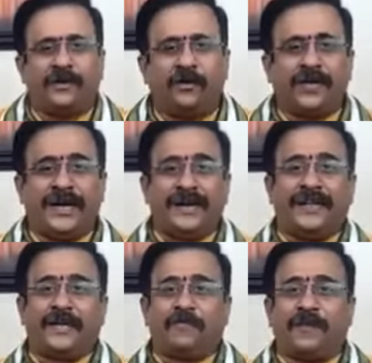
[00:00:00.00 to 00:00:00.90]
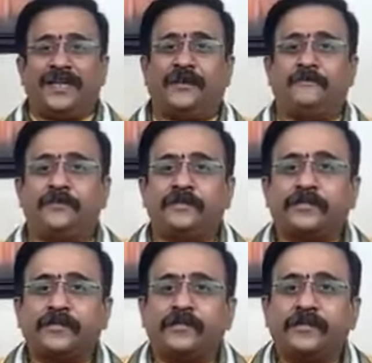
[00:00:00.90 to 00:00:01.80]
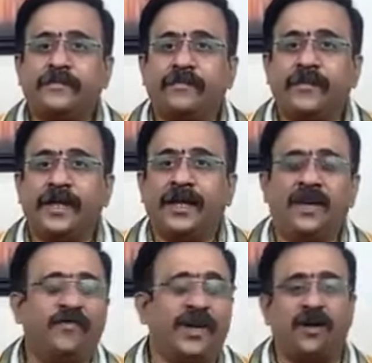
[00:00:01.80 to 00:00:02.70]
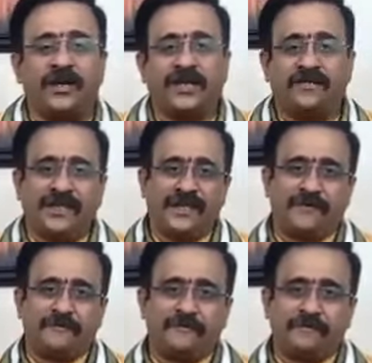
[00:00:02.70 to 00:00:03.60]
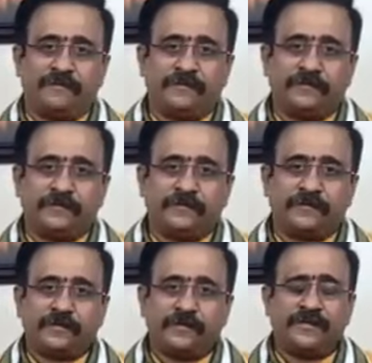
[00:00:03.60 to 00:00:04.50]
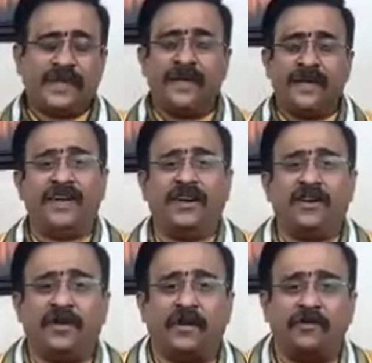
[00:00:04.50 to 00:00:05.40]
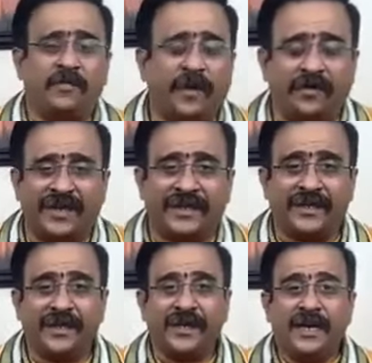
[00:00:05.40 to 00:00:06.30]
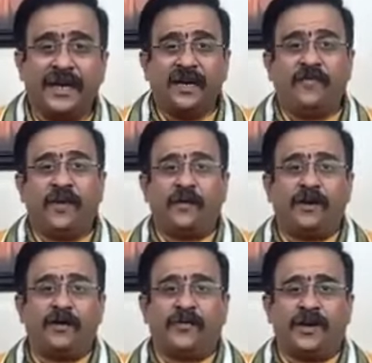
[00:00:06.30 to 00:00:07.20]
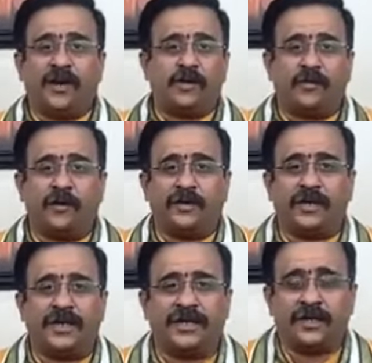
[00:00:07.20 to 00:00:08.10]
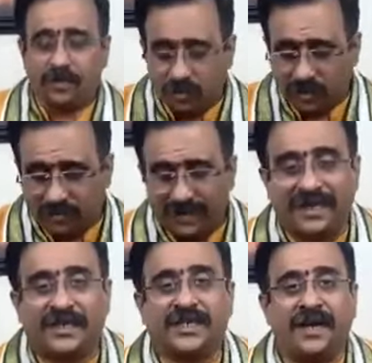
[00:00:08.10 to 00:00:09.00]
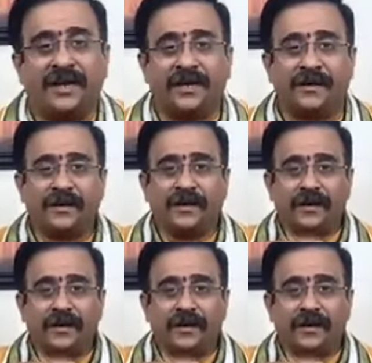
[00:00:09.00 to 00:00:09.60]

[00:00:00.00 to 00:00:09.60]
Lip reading: looking at that mother, he forgot everything. He forgot about the poverty. He forgot about his own mother's hunger.